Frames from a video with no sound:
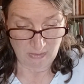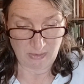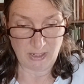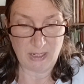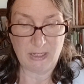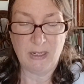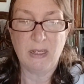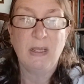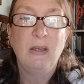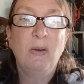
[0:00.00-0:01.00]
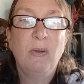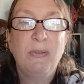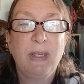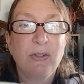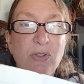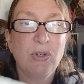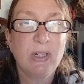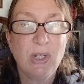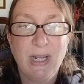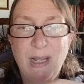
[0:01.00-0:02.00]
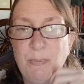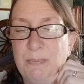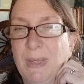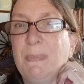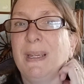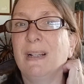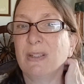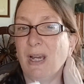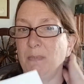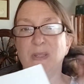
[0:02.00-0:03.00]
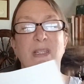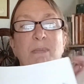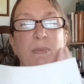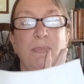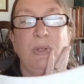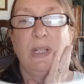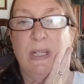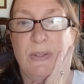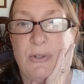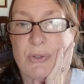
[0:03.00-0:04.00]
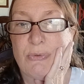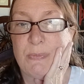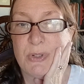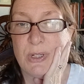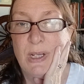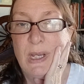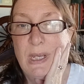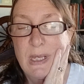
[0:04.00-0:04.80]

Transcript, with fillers: then the instruction, and I'll maybe I'll type this up and put it in the description.